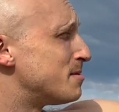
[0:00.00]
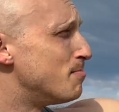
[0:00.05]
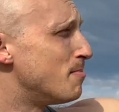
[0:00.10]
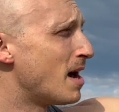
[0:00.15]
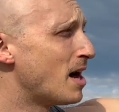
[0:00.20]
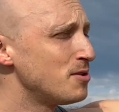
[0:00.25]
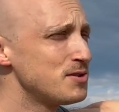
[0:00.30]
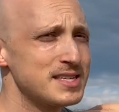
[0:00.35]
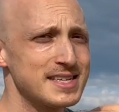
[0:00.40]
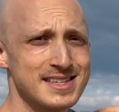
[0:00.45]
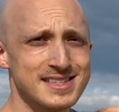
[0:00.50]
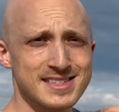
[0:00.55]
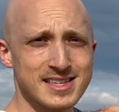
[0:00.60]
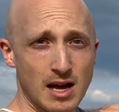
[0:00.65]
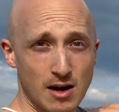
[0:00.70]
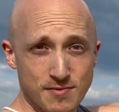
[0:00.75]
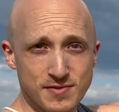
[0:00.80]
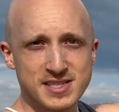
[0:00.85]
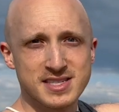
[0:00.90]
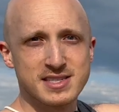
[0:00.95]
mountains
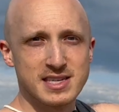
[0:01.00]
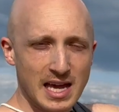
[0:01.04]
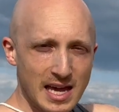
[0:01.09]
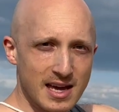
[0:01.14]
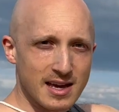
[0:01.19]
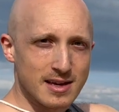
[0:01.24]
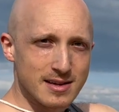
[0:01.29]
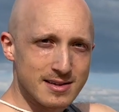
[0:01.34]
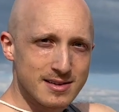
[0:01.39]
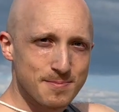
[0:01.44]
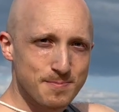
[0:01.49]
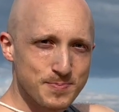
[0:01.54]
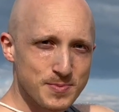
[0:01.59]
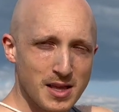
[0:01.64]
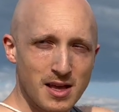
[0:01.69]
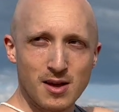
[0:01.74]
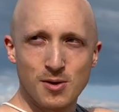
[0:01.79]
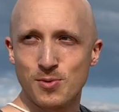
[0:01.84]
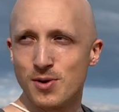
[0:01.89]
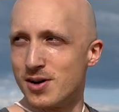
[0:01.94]
of sand.
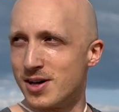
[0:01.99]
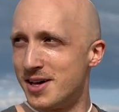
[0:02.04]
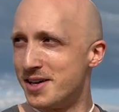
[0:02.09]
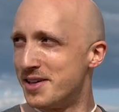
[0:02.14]
Well,